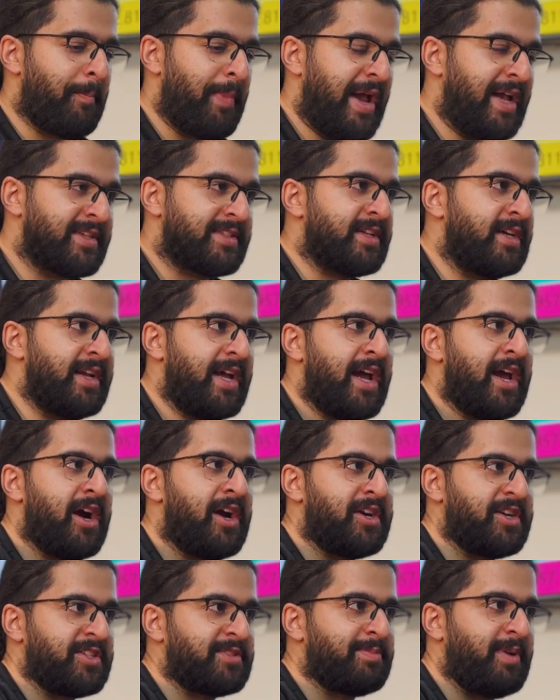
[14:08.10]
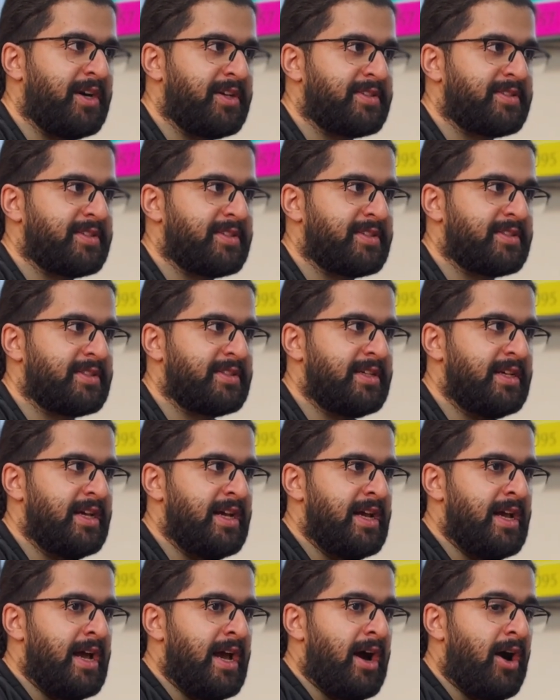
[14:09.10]
based on AI responses
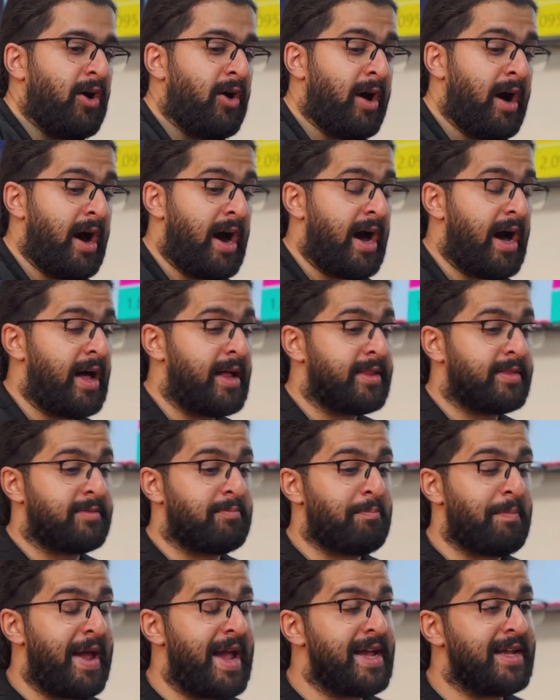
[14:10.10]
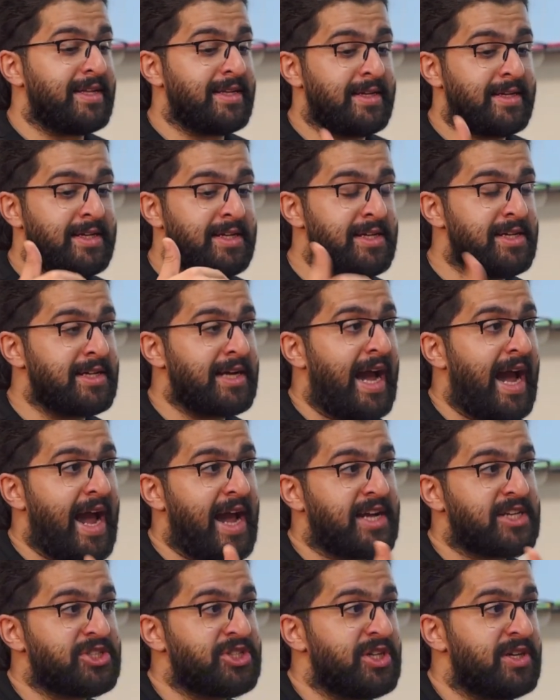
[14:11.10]
and making
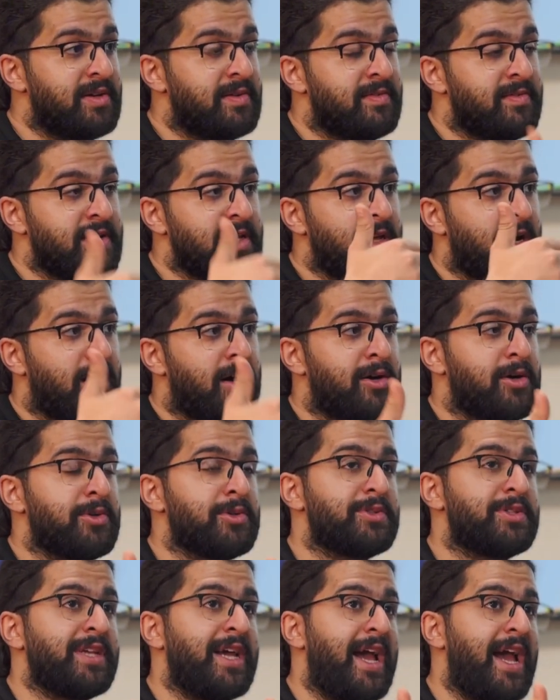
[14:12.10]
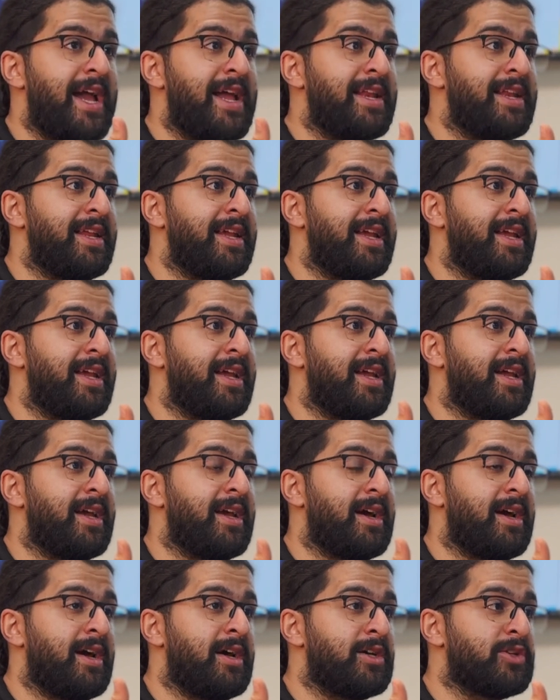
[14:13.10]
action without any
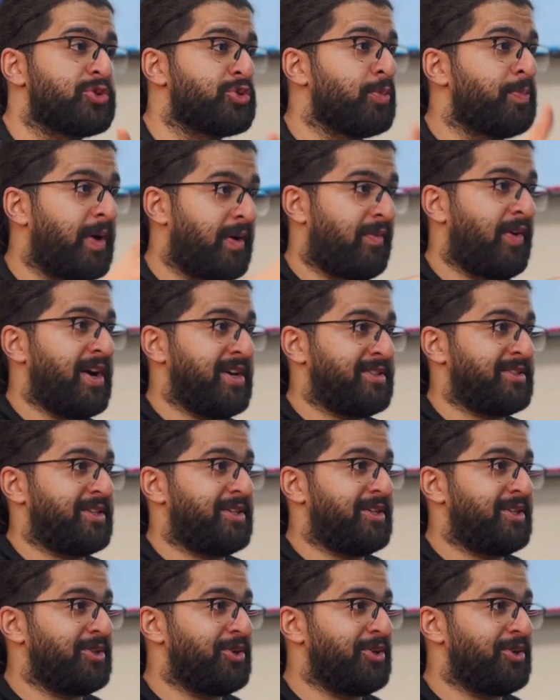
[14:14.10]
supervisor.